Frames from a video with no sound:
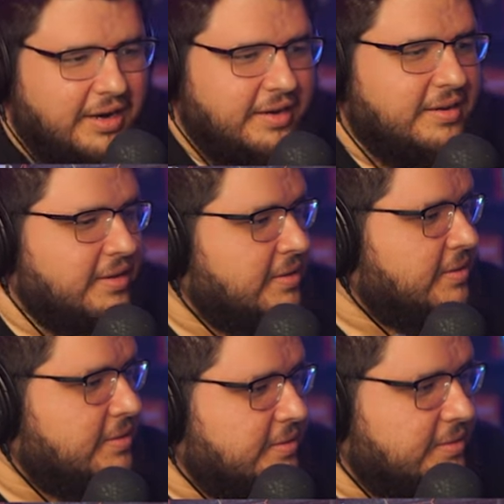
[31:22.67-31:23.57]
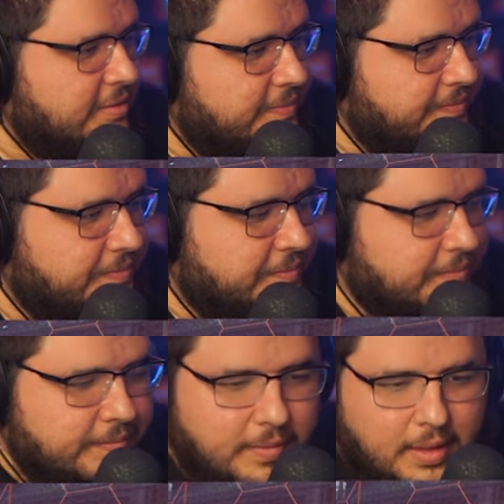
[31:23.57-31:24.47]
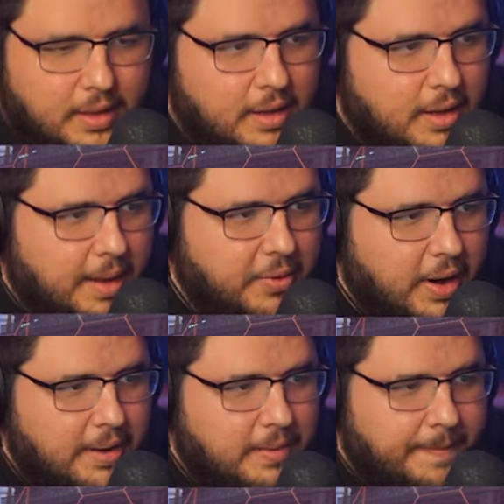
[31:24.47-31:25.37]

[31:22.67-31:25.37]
Thank you so much, dude. I'll be right.